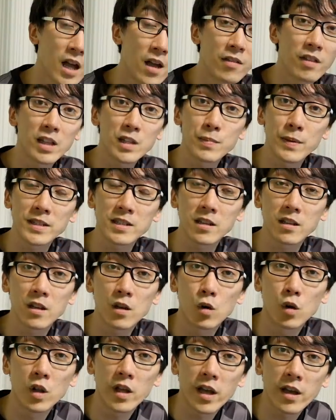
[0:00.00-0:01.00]
That's basically
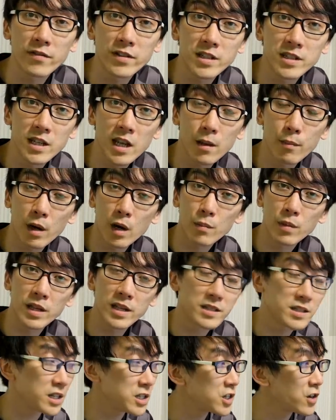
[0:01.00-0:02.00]
all I have to say about
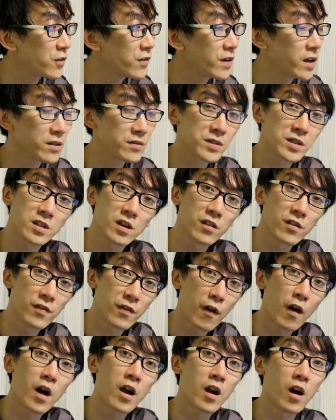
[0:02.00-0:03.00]
PlayStation 5 so
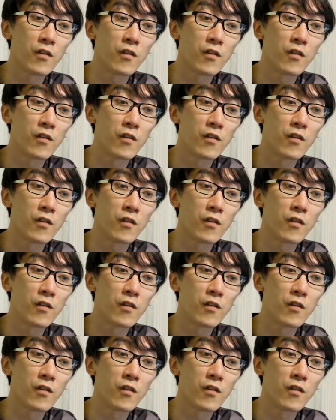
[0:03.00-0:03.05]
far.